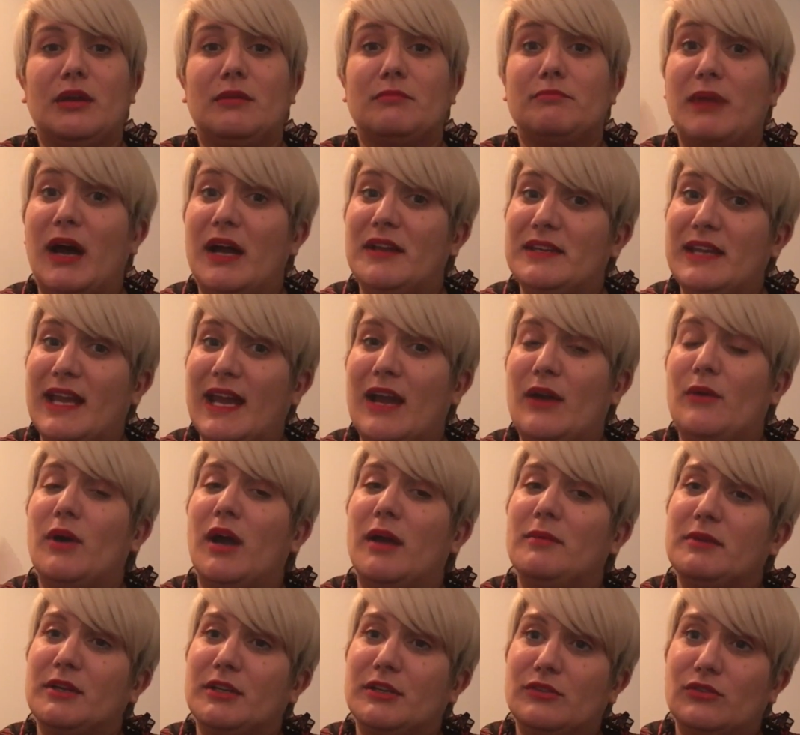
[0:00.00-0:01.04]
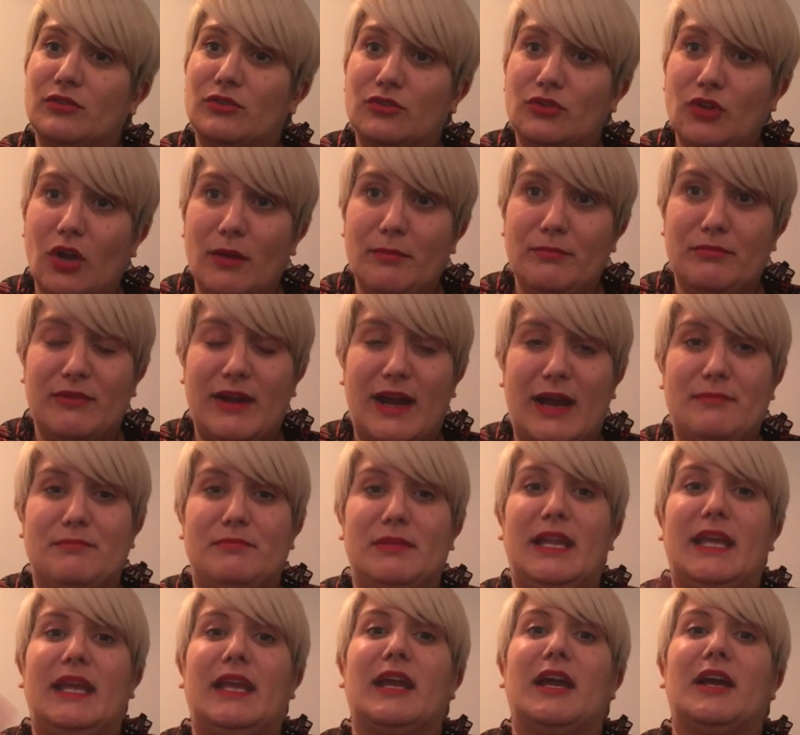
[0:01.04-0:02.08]
But now I'm going to stop
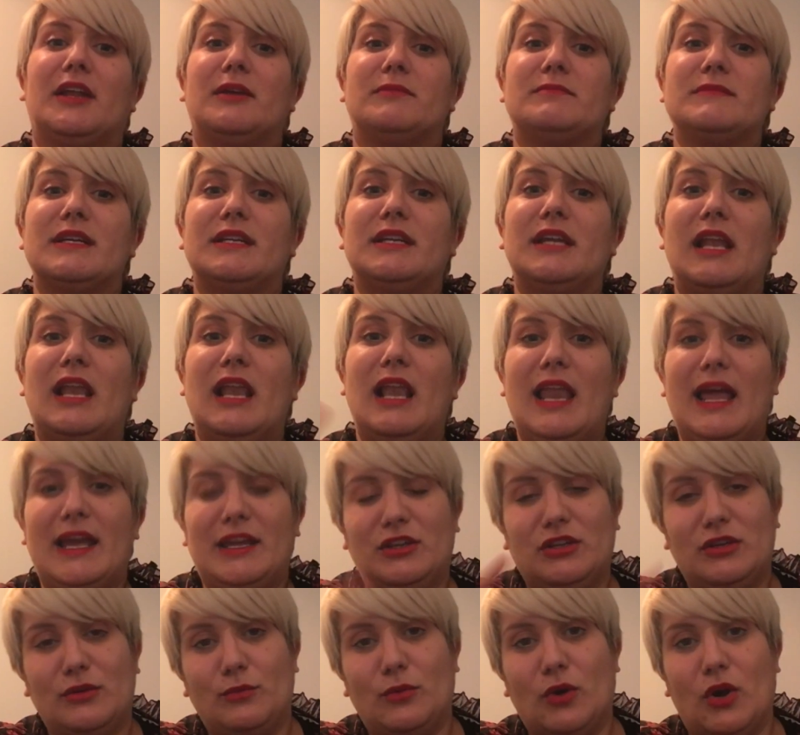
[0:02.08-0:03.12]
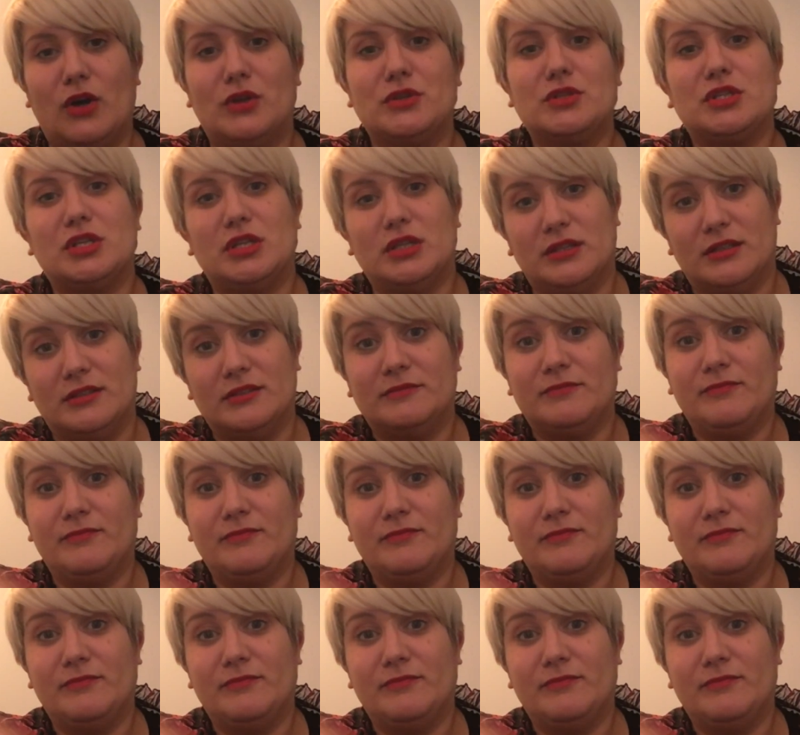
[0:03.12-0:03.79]
rambling and I'm going to let you watch